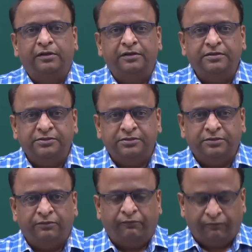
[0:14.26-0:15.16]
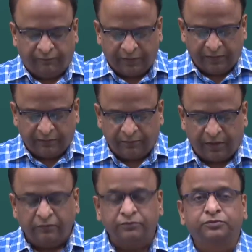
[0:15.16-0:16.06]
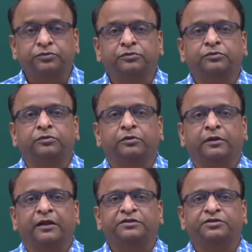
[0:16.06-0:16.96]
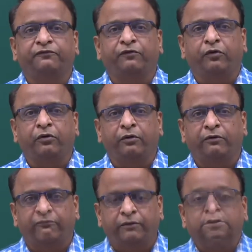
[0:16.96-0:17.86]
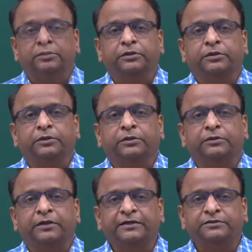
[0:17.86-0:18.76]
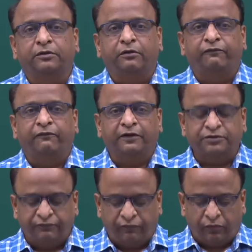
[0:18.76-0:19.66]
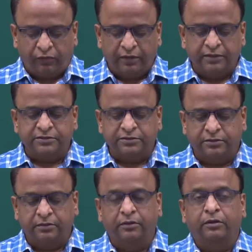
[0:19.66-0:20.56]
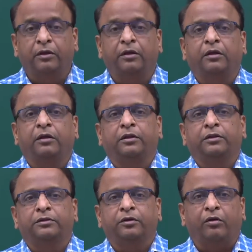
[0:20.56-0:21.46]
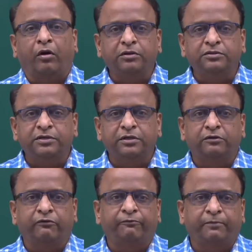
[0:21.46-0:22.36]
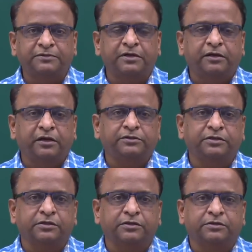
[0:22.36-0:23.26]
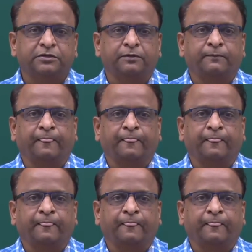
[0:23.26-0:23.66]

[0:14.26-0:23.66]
learners, welcome now to lecture 4. The title of lecture 4 is the content of presentations.